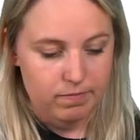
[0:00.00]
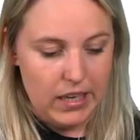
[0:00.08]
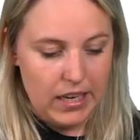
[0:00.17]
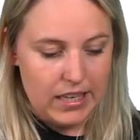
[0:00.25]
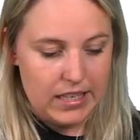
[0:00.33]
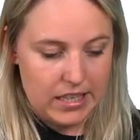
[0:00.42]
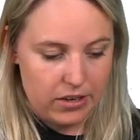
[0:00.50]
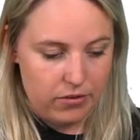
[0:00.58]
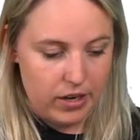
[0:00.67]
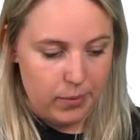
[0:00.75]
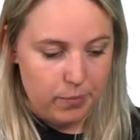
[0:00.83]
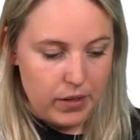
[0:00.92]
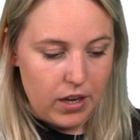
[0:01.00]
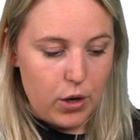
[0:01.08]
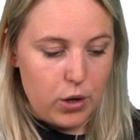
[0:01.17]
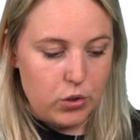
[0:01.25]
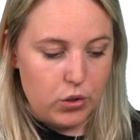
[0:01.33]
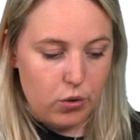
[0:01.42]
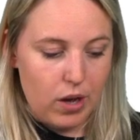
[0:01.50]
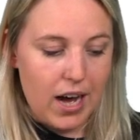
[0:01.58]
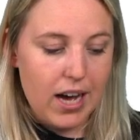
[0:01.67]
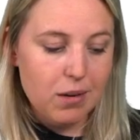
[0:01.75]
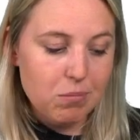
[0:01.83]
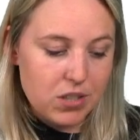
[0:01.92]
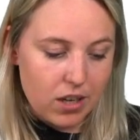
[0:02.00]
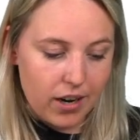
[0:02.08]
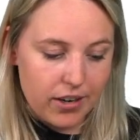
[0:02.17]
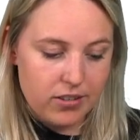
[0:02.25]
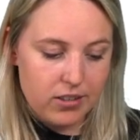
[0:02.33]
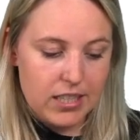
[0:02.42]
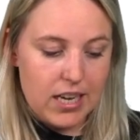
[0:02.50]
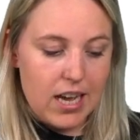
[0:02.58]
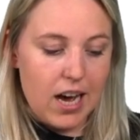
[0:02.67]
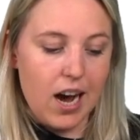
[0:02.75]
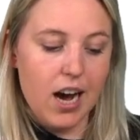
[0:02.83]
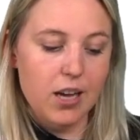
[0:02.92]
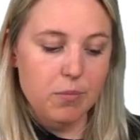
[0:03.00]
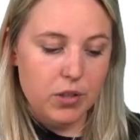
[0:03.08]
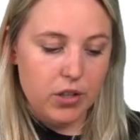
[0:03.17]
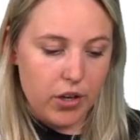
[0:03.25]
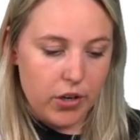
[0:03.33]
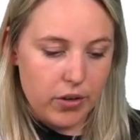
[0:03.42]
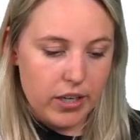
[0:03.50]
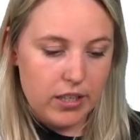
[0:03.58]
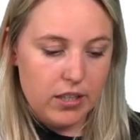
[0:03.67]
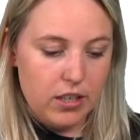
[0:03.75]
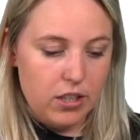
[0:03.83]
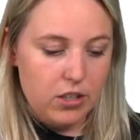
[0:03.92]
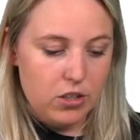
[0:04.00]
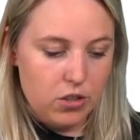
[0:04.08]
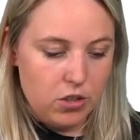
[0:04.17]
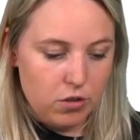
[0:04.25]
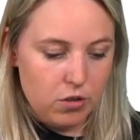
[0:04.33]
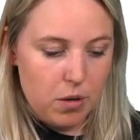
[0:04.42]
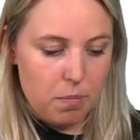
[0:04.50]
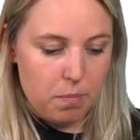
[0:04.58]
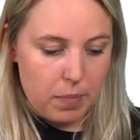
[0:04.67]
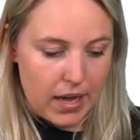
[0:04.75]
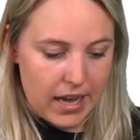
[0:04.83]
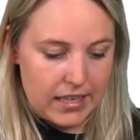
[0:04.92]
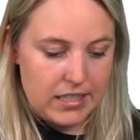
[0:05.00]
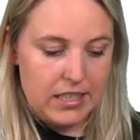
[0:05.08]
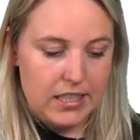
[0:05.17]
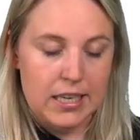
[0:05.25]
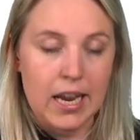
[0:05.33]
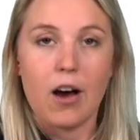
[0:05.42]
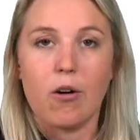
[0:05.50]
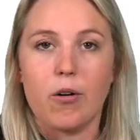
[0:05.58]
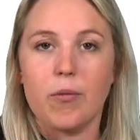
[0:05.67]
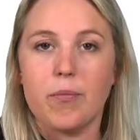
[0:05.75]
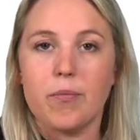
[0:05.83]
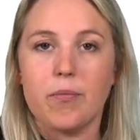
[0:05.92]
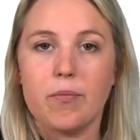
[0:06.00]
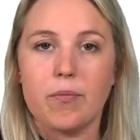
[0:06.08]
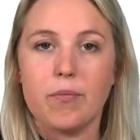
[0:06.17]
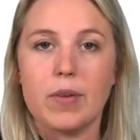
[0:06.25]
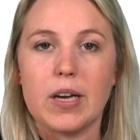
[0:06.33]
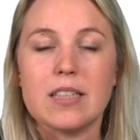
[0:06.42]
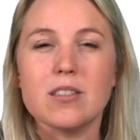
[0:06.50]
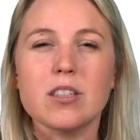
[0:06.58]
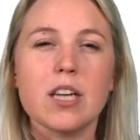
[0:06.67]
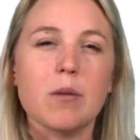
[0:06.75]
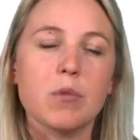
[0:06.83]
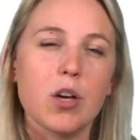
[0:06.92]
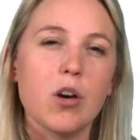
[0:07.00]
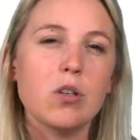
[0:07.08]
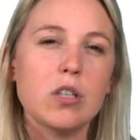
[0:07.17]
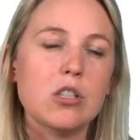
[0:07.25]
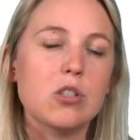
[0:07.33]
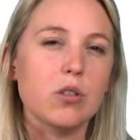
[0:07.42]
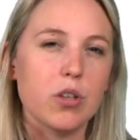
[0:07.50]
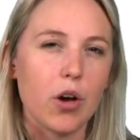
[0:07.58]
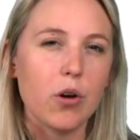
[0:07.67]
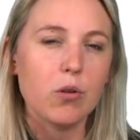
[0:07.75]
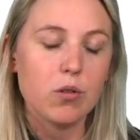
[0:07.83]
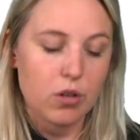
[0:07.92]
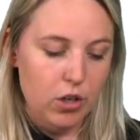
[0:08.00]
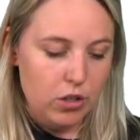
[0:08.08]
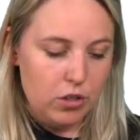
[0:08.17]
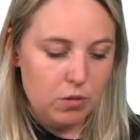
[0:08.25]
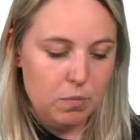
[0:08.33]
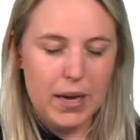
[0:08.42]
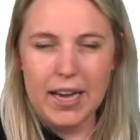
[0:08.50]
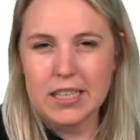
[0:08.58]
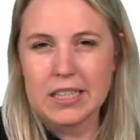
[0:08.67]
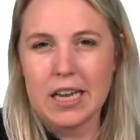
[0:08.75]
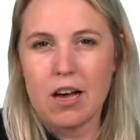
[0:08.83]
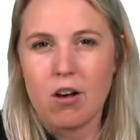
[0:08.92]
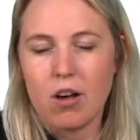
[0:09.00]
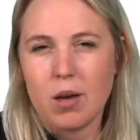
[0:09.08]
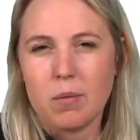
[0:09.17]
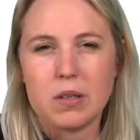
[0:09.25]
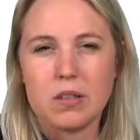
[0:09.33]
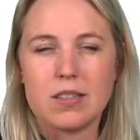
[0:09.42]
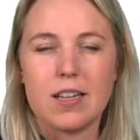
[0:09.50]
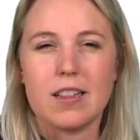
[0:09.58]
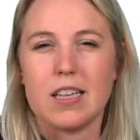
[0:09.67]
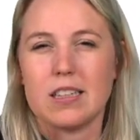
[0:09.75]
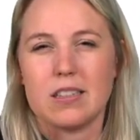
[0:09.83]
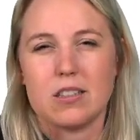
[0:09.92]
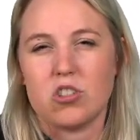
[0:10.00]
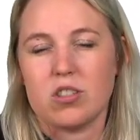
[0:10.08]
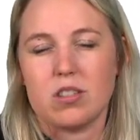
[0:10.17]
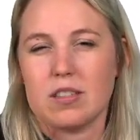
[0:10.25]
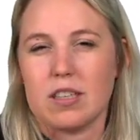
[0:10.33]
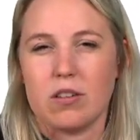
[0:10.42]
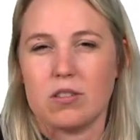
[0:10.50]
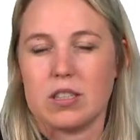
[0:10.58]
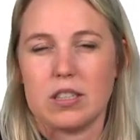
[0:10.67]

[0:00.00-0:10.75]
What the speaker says: etc. So I'm tired, I'm going to bed now. It's not I'm going to go to bed now, because that just sounds